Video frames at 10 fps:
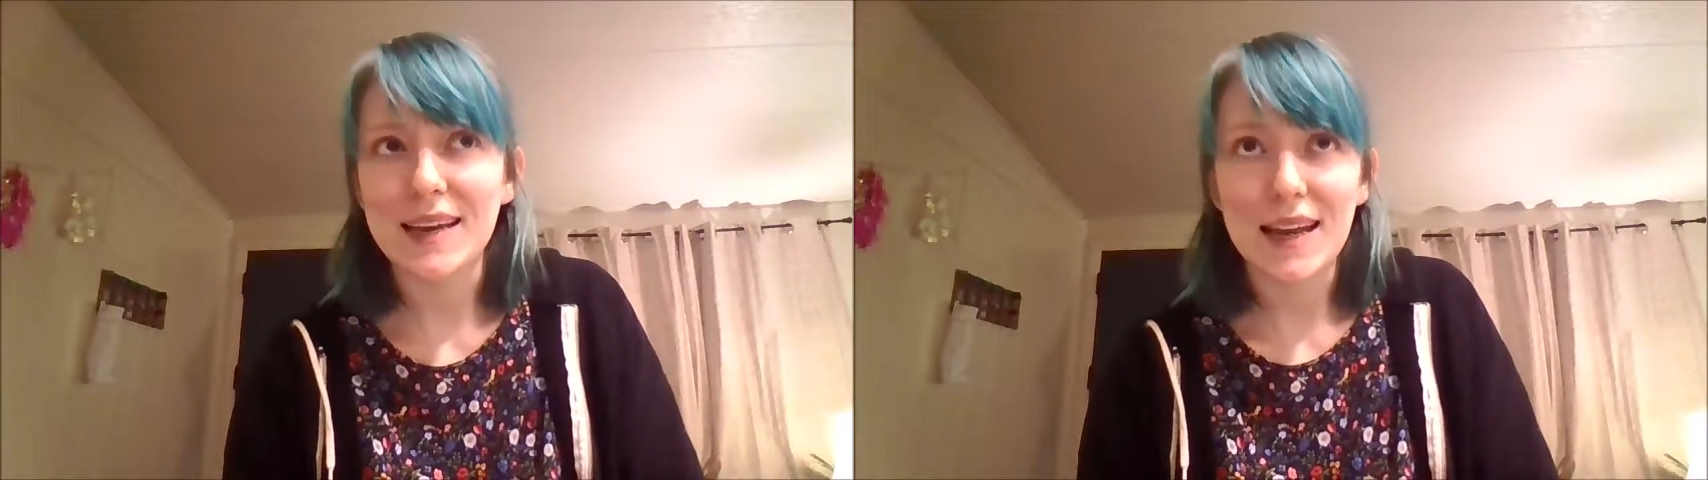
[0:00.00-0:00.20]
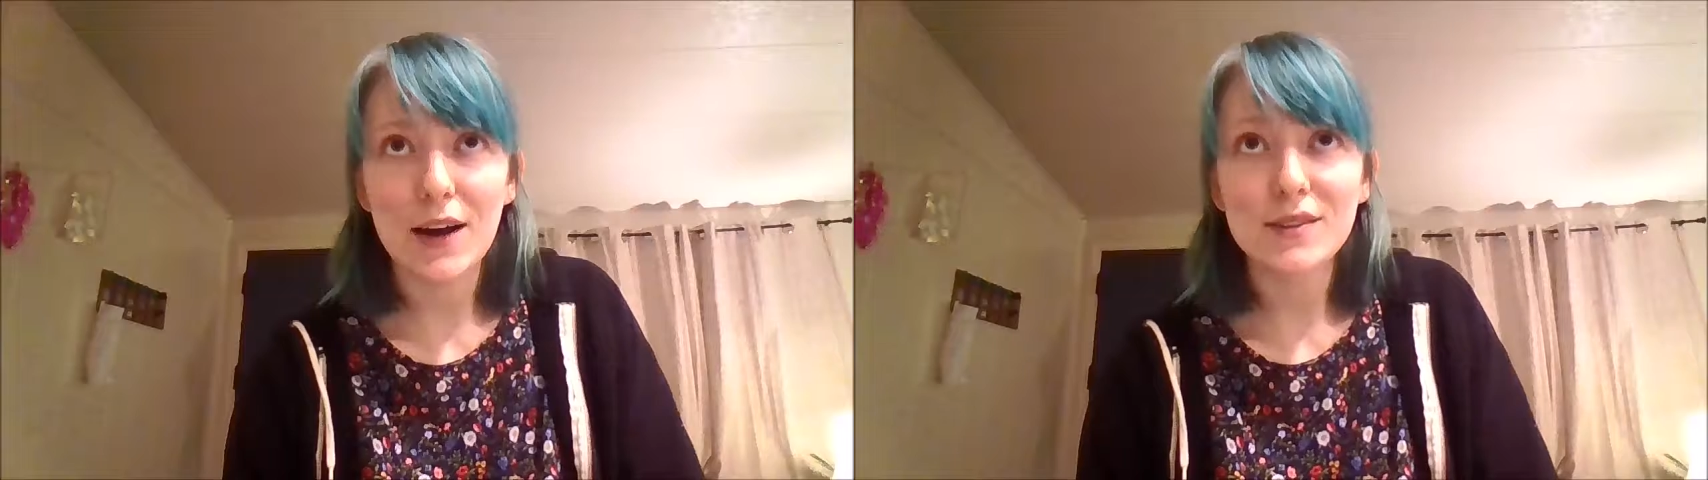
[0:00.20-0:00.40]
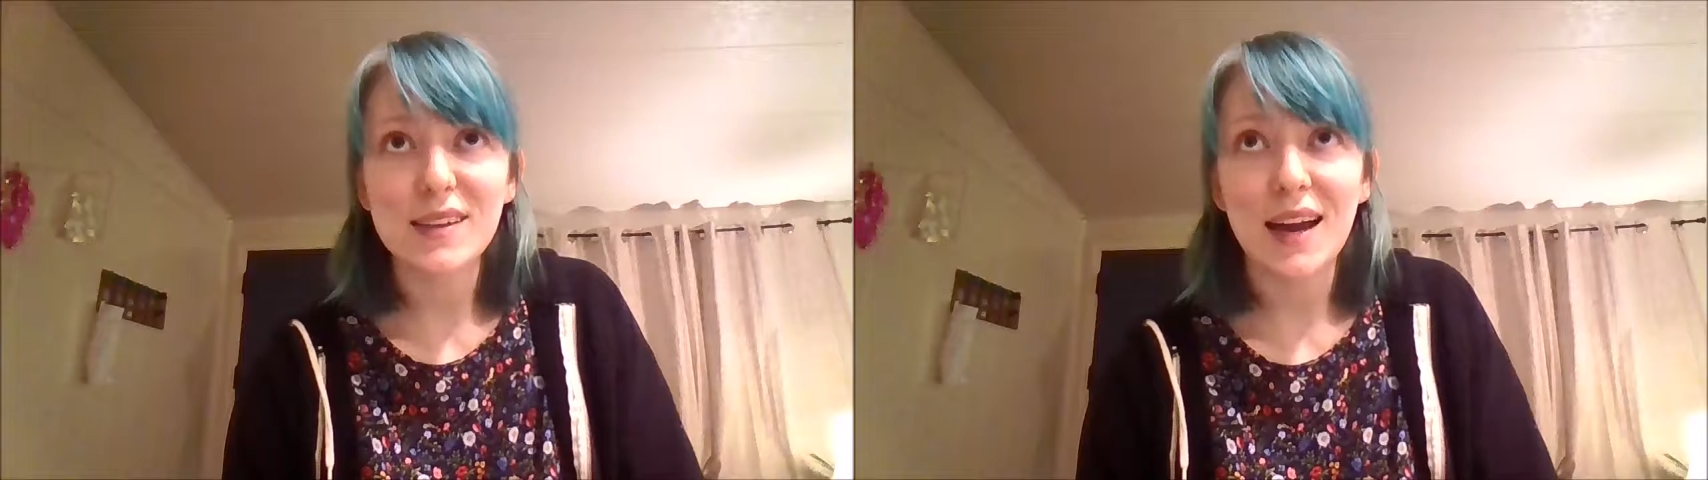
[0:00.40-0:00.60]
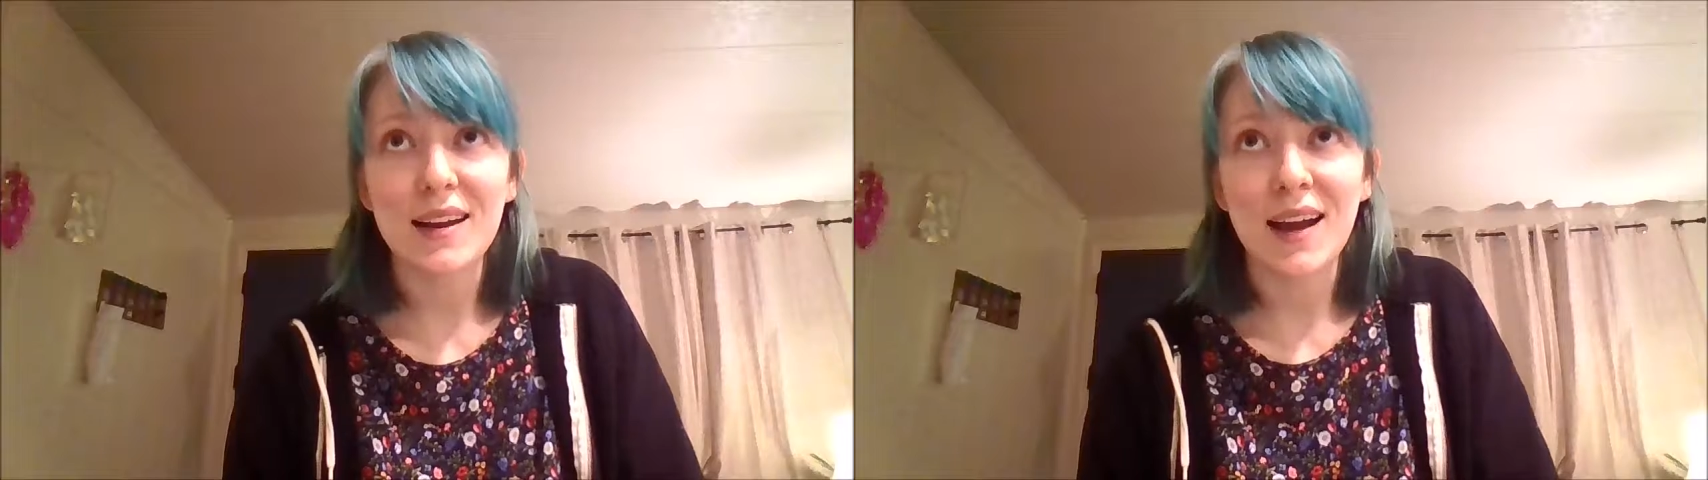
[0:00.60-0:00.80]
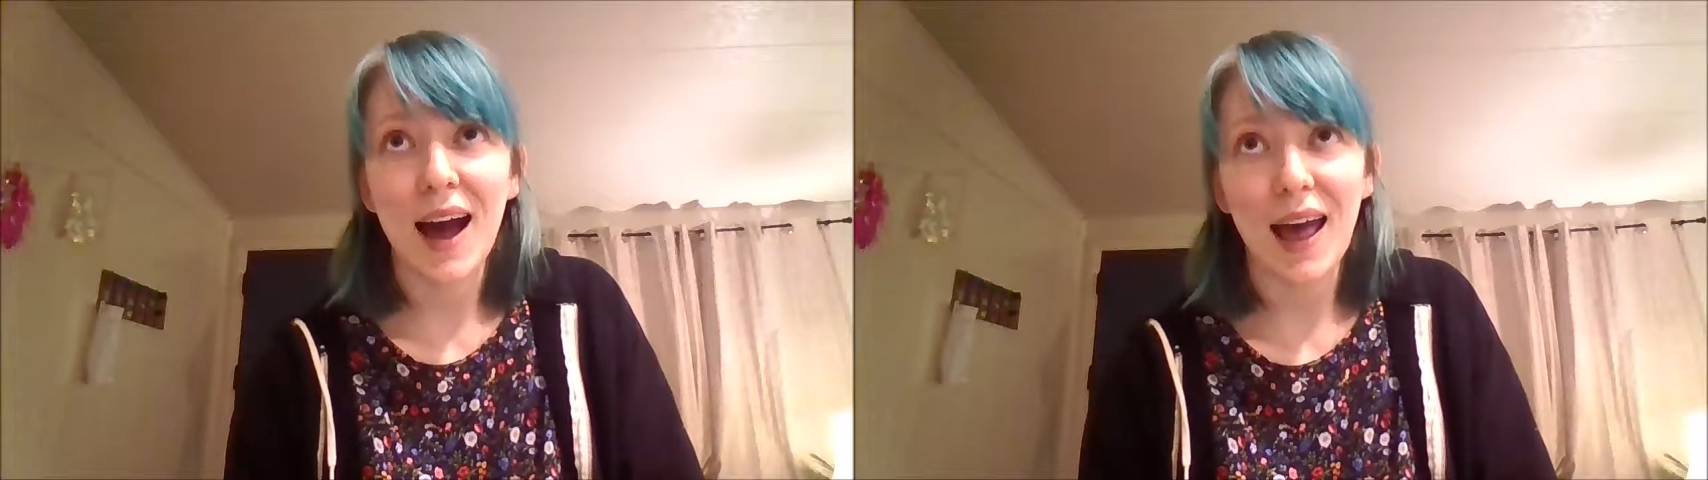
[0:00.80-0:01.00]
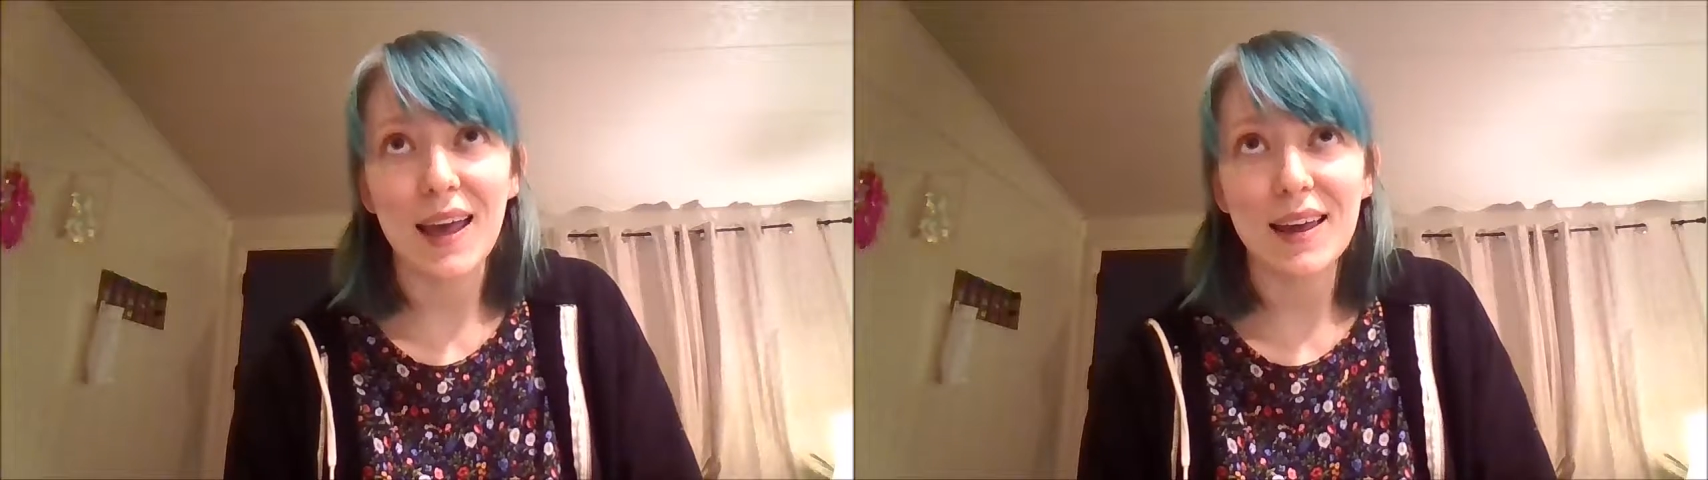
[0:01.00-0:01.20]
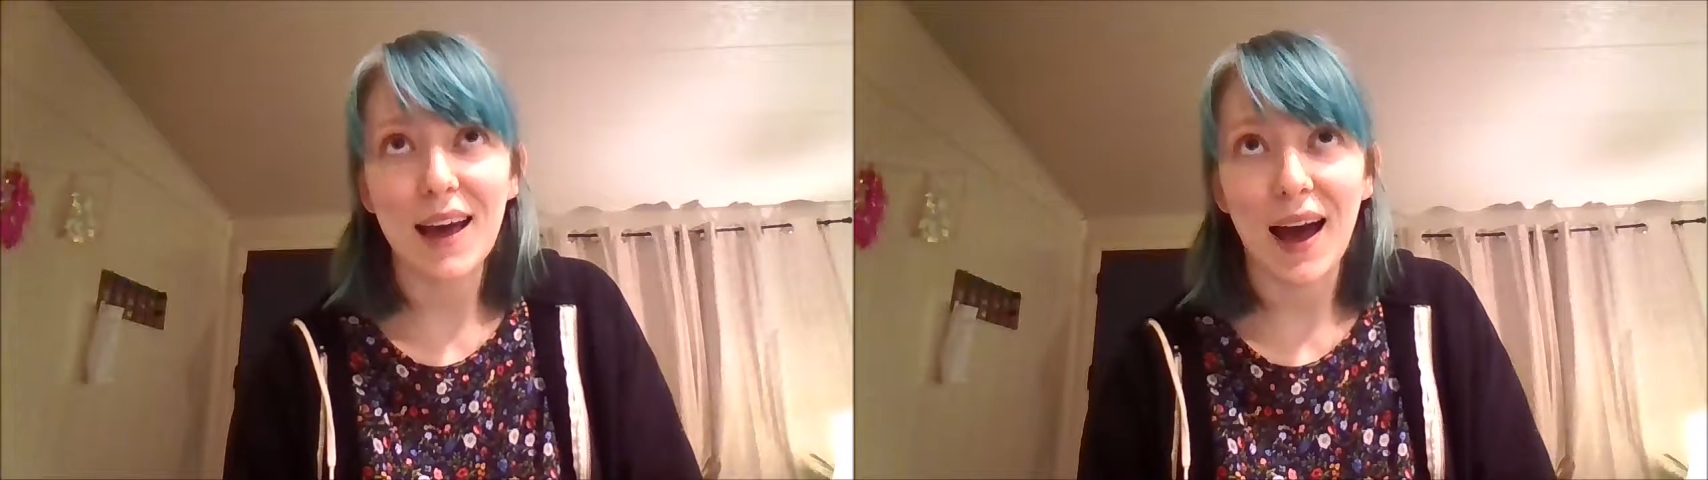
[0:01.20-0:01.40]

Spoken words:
get outside and hike.